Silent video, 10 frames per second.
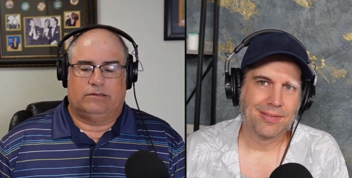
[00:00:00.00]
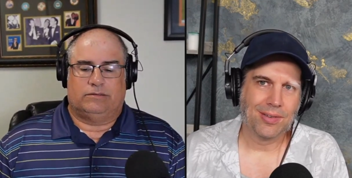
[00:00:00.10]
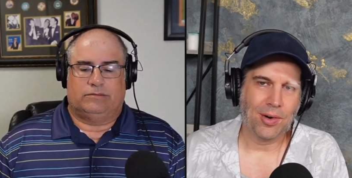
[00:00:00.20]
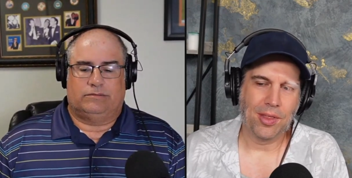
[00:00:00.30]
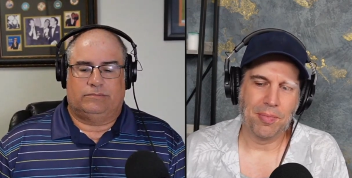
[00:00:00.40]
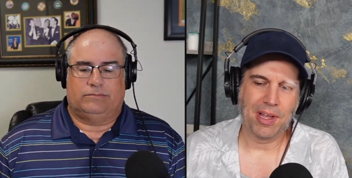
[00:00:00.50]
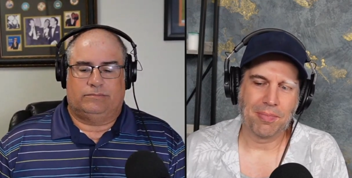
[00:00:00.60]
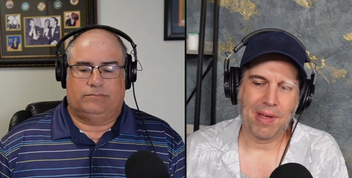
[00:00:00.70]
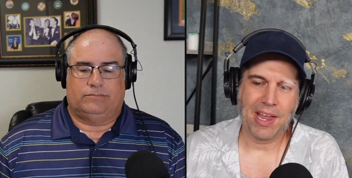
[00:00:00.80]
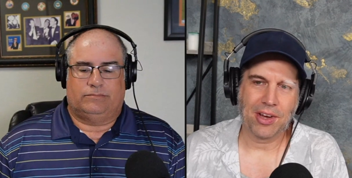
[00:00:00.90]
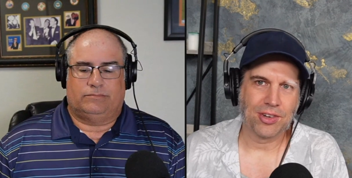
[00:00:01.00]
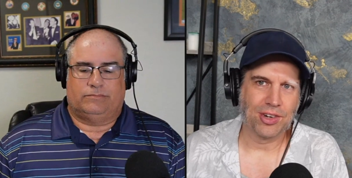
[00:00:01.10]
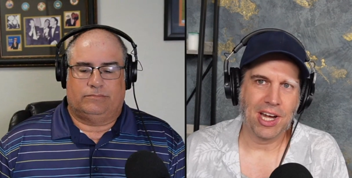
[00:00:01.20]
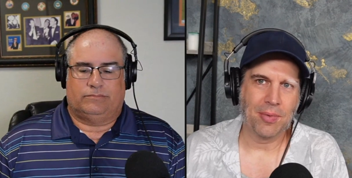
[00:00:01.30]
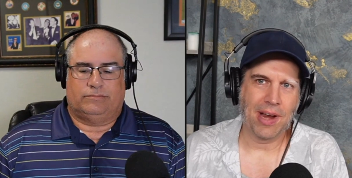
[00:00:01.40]
Speaker 1: or the big bankers or
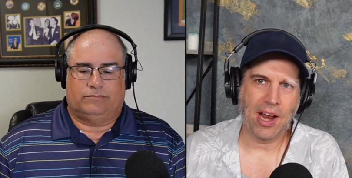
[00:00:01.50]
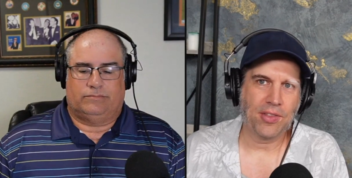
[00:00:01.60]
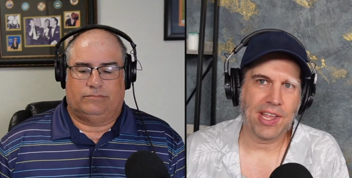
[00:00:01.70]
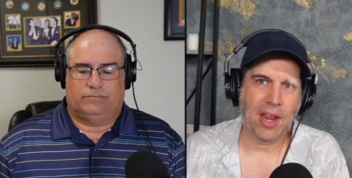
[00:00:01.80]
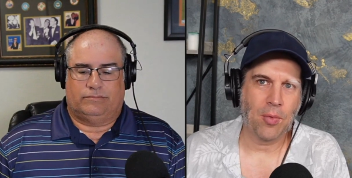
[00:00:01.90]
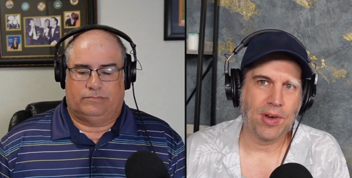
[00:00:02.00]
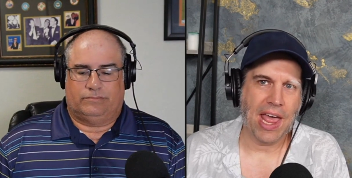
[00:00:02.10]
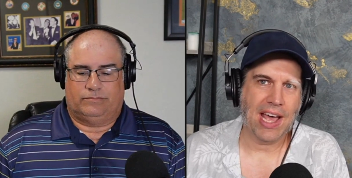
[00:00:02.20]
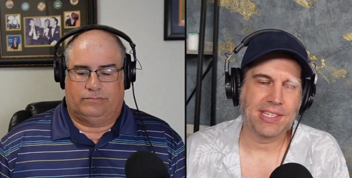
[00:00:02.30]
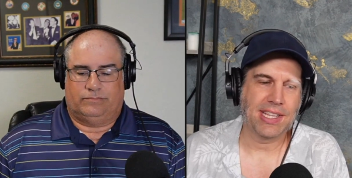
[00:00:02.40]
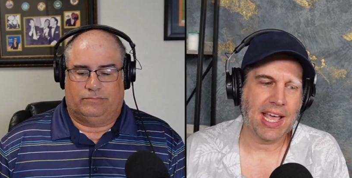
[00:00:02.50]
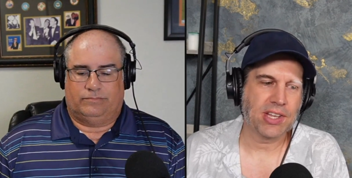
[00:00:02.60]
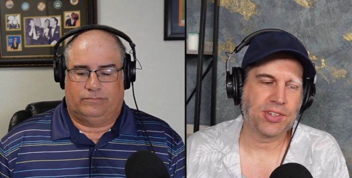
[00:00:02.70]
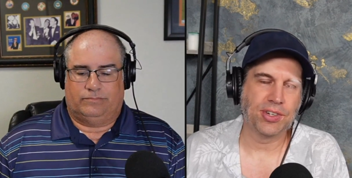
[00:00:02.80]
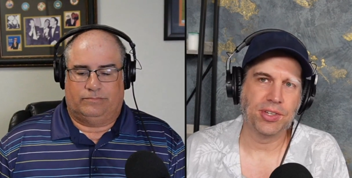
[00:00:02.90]
anyone, I don't think anyone has the
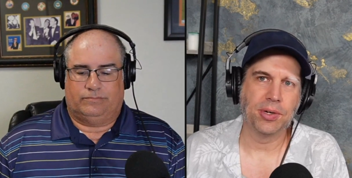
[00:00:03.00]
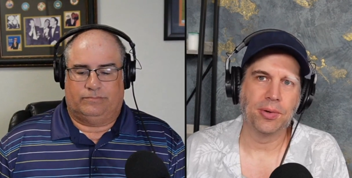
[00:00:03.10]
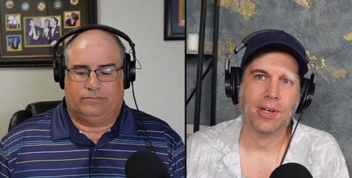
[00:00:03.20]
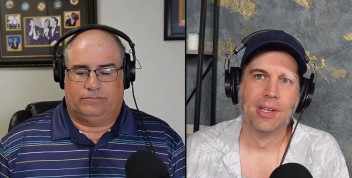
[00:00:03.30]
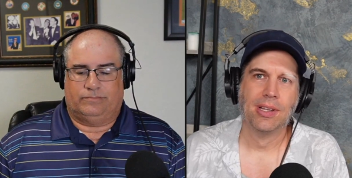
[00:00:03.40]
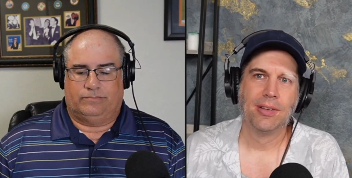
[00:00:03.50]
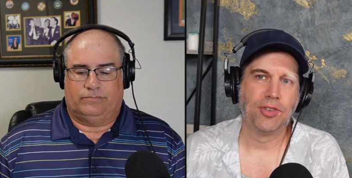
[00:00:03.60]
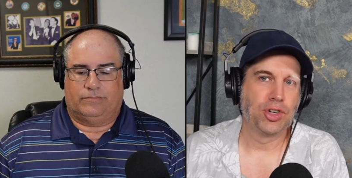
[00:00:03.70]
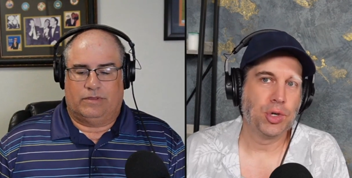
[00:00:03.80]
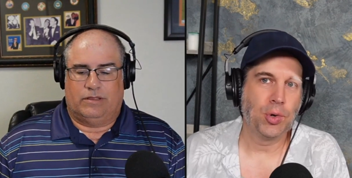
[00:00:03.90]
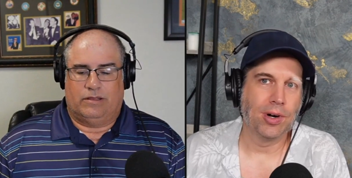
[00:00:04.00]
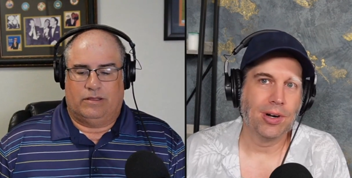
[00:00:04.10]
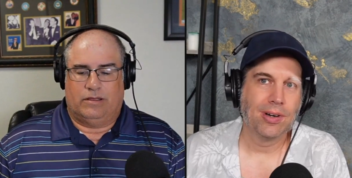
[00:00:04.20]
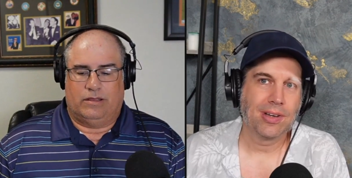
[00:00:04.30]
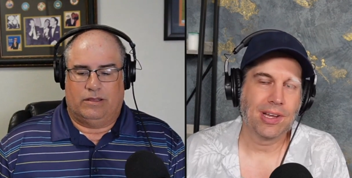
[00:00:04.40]
answer to for sure.
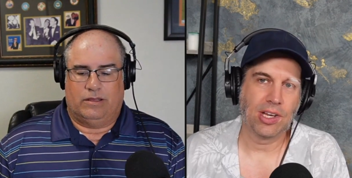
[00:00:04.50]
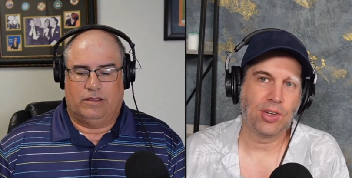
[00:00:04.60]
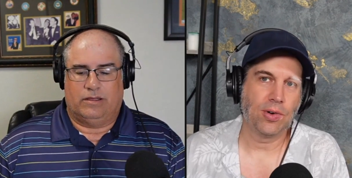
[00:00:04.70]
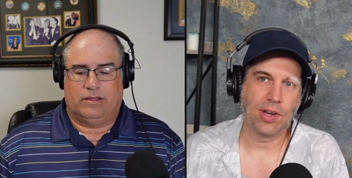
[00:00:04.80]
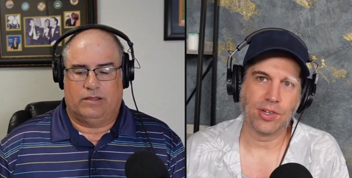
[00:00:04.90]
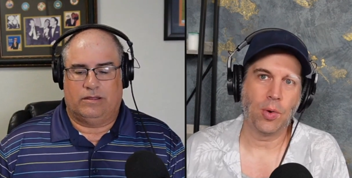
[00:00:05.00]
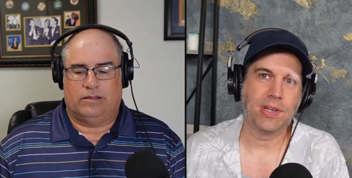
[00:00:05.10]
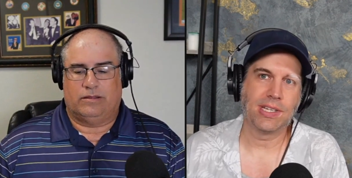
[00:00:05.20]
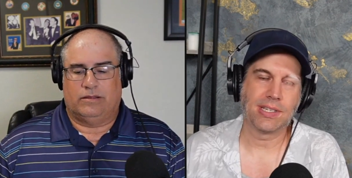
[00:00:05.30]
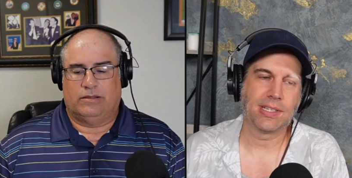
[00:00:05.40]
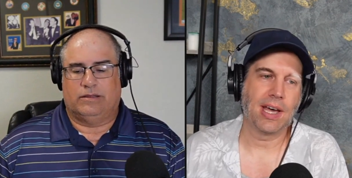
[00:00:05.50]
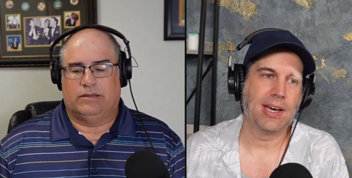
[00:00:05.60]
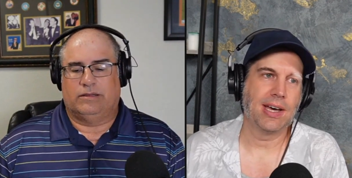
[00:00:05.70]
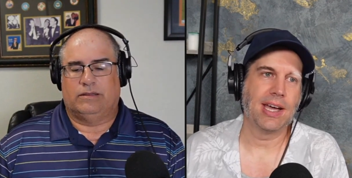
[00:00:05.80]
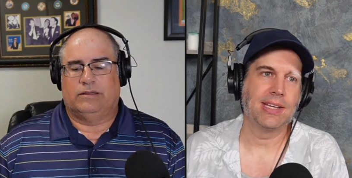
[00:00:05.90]
there's always this uh,
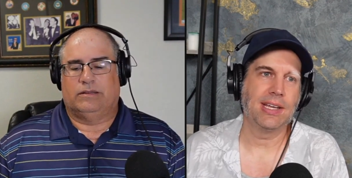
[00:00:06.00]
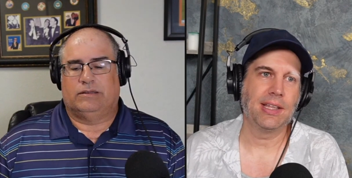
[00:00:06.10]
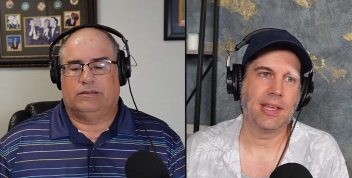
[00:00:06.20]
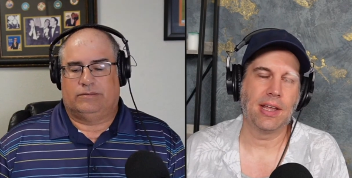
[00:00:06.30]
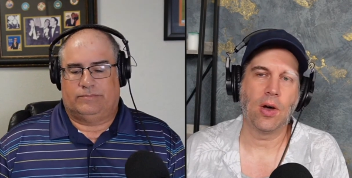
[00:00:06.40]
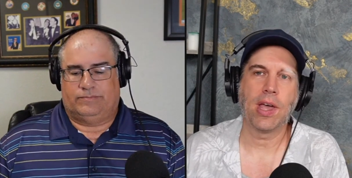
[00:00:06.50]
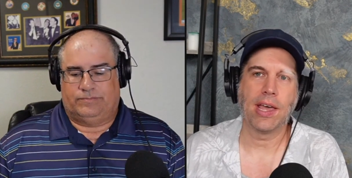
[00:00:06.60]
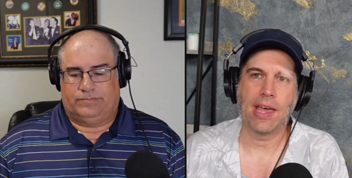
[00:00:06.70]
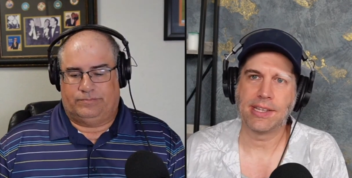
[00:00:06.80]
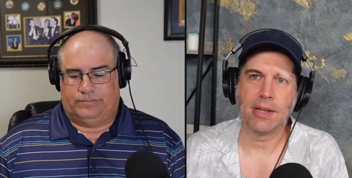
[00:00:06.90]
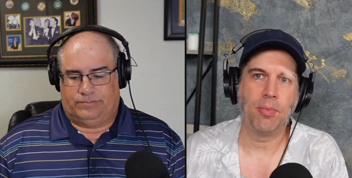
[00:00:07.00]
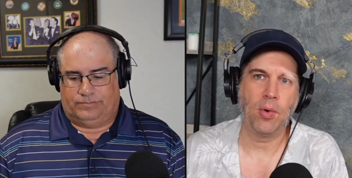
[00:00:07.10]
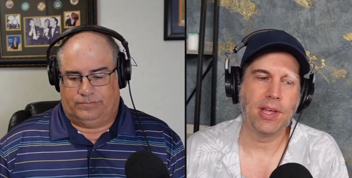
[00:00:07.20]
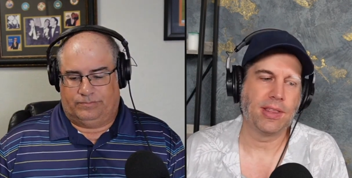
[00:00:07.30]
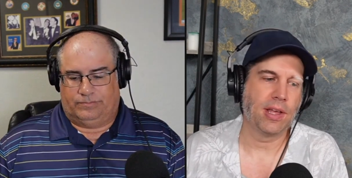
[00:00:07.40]
uh, idea that okay, at some
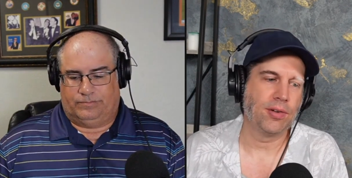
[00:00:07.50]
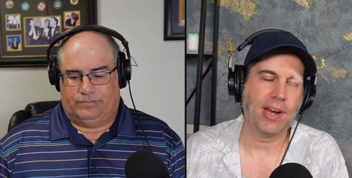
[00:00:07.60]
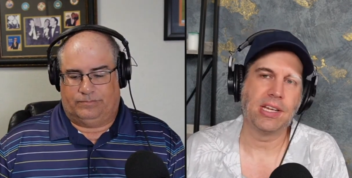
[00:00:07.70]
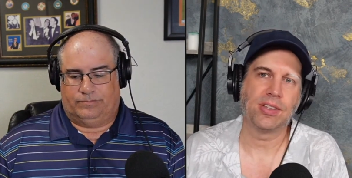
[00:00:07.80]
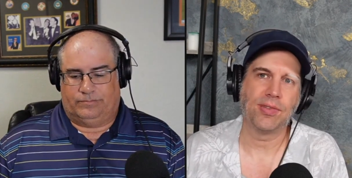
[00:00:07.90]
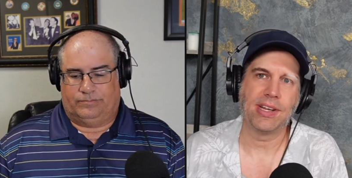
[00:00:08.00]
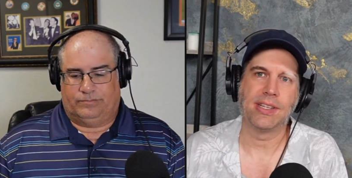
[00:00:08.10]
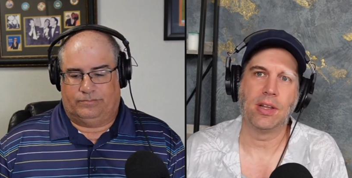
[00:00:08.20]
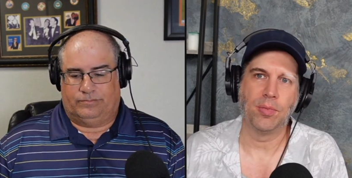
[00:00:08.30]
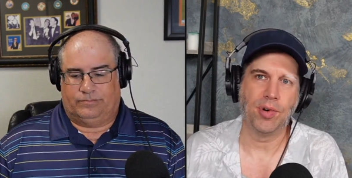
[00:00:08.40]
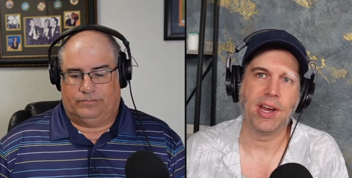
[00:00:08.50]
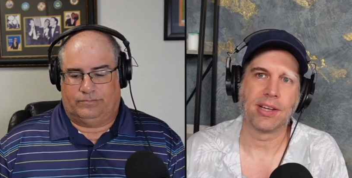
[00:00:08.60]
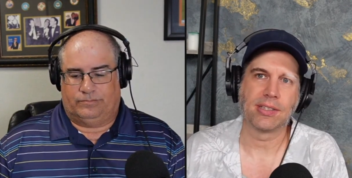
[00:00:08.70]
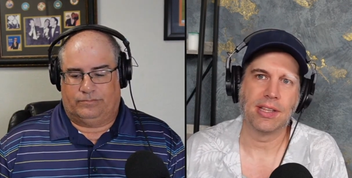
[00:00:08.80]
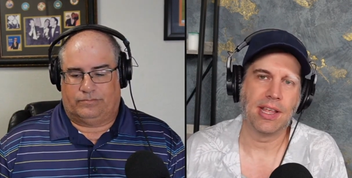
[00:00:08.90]
point they'll raise the rates till it
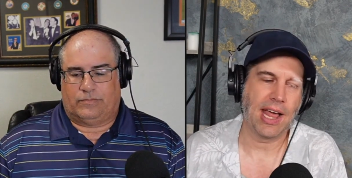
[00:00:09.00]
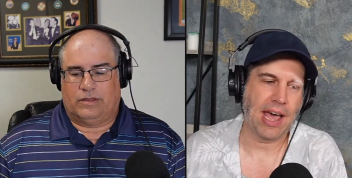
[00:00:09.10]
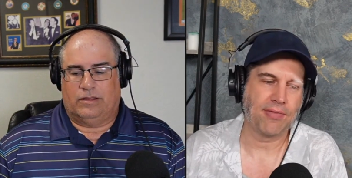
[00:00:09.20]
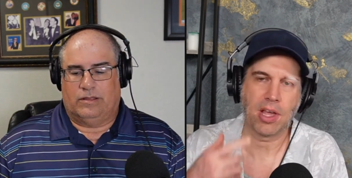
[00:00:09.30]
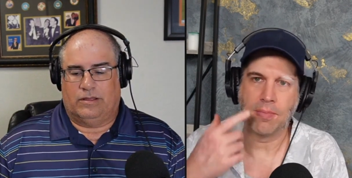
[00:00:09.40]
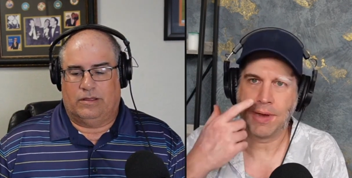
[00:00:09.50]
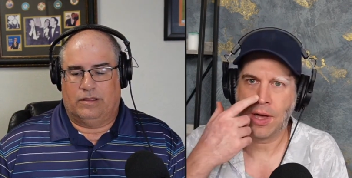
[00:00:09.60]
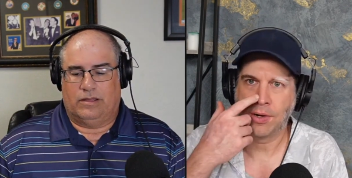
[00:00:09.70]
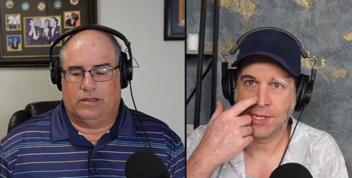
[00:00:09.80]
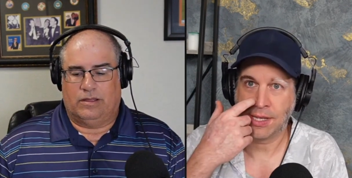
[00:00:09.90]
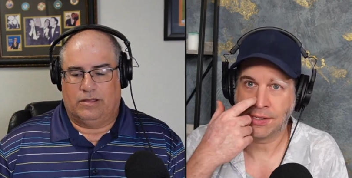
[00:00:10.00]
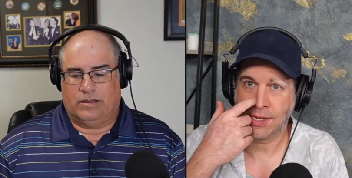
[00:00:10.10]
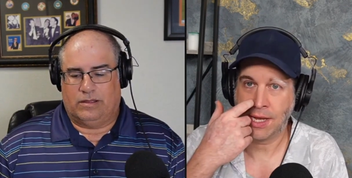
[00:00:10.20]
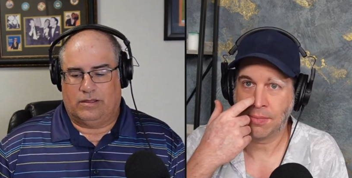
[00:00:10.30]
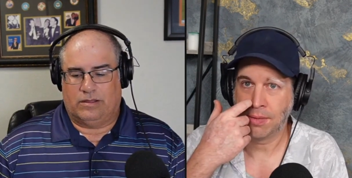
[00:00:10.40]
breaks, and they'll have to come down or stay the same.